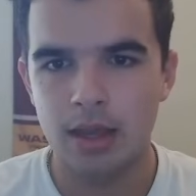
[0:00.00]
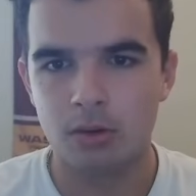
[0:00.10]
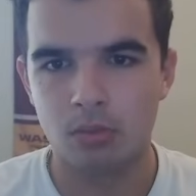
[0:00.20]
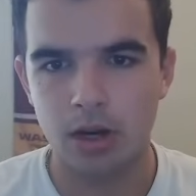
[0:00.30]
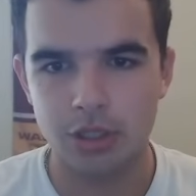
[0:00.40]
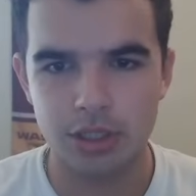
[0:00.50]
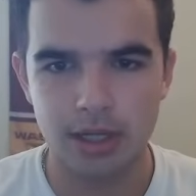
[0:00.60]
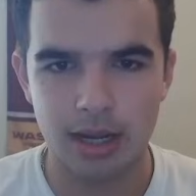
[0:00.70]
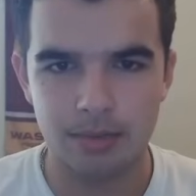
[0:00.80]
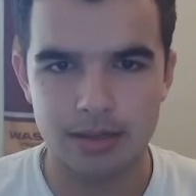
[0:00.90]

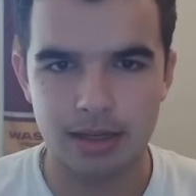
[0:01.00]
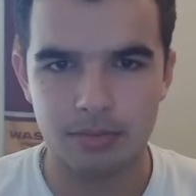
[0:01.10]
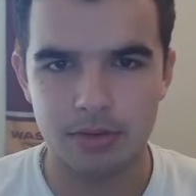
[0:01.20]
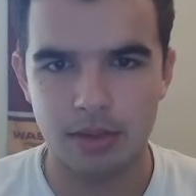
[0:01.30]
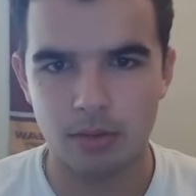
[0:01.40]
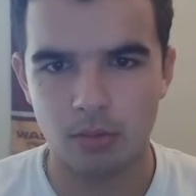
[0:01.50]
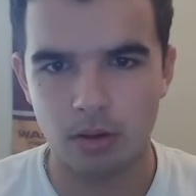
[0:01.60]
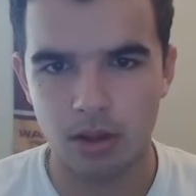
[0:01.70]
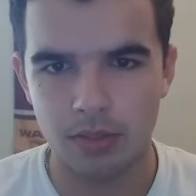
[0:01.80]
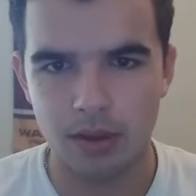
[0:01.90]
Rushing, how many times did they
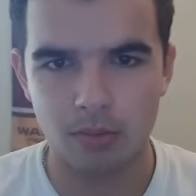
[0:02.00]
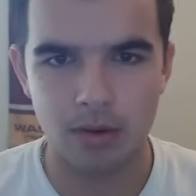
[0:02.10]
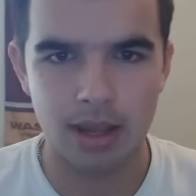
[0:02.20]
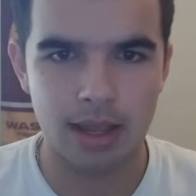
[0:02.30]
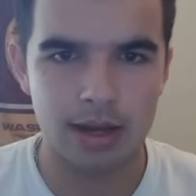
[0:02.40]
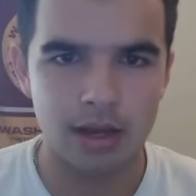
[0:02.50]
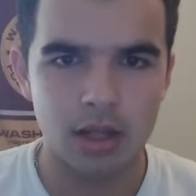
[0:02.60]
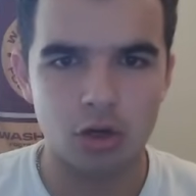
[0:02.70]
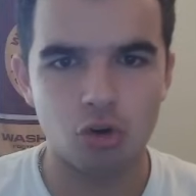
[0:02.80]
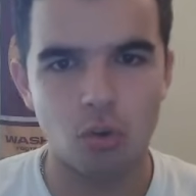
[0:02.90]
run? They ran
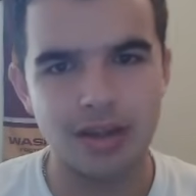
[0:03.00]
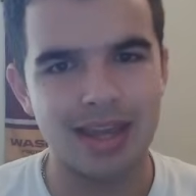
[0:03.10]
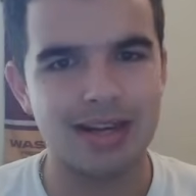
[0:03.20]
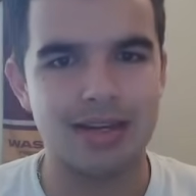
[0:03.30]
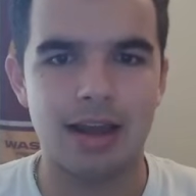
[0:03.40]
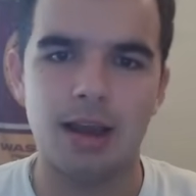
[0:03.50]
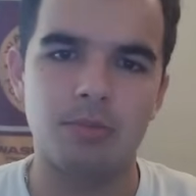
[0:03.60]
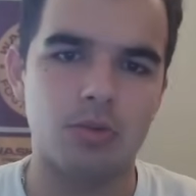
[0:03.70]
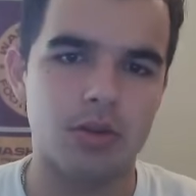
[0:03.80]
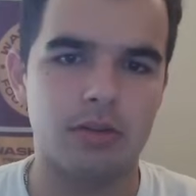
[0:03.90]
28 times,
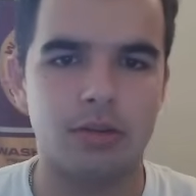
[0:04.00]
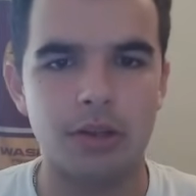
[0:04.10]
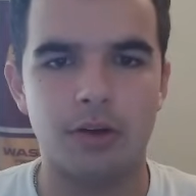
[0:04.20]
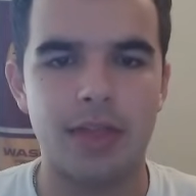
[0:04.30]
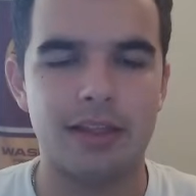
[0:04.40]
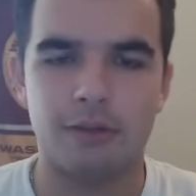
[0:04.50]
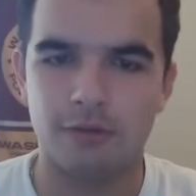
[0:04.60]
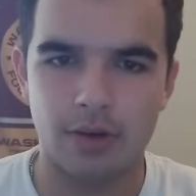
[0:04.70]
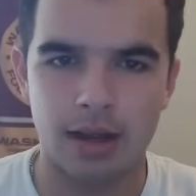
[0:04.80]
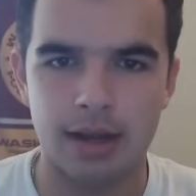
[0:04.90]
which is, you know, that's
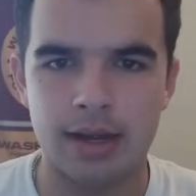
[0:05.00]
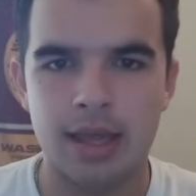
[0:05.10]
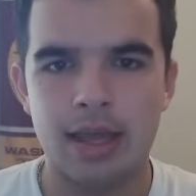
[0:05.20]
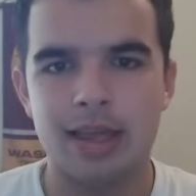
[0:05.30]
fine.